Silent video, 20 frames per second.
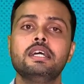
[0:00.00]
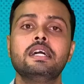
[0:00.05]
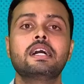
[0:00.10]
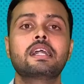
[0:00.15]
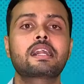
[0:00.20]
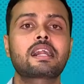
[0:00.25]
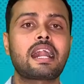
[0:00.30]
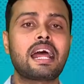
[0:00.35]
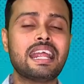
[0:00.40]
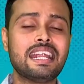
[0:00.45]

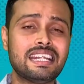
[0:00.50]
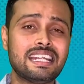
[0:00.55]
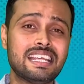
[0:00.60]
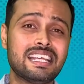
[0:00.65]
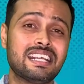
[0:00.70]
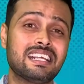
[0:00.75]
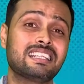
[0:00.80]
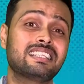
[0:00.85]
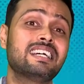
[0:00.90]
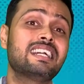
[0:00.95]

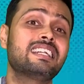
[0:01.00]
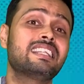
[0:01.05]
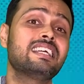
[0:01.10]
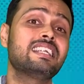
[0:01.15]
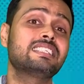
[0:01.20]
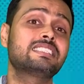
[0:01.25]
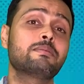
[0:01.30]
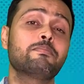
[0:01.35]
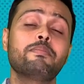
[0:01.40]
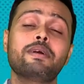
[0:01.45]
writing that there
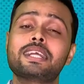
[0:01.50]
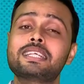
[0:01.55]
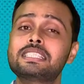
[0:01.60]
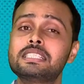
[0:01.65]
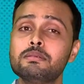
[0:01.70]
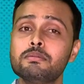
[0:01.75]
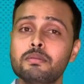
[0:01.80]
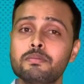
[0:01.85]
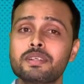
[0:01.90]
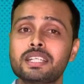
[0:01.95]
is a
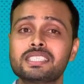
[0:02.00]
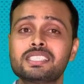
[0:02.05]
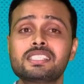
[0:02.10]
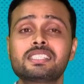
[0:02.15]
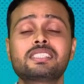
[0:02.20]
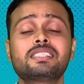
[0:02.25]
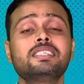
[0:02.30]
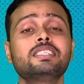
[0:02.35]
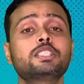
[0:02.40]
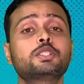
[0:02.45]
maximum
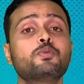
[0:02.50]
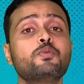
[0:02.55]
resistance,